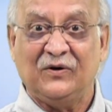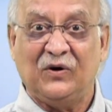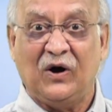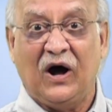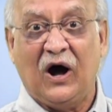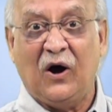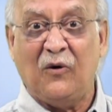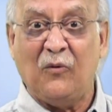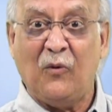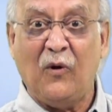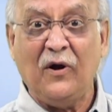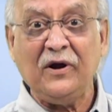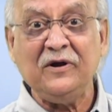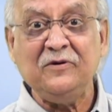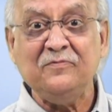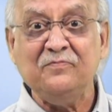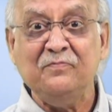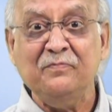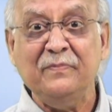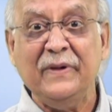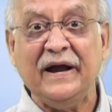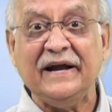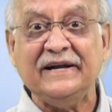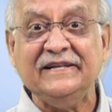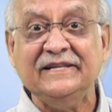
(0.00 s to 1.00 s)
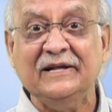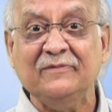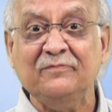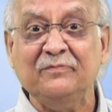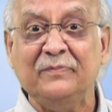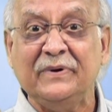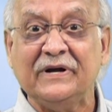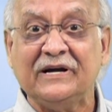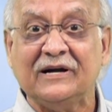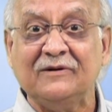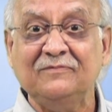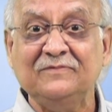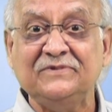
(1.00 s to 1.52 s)
What made them
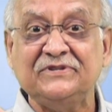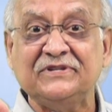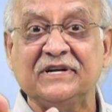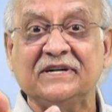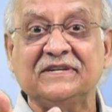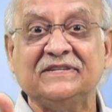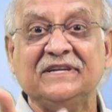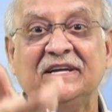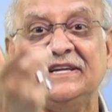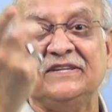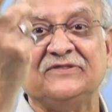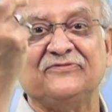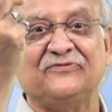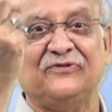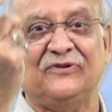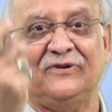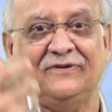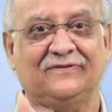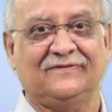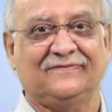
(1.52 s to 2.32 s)
become successful?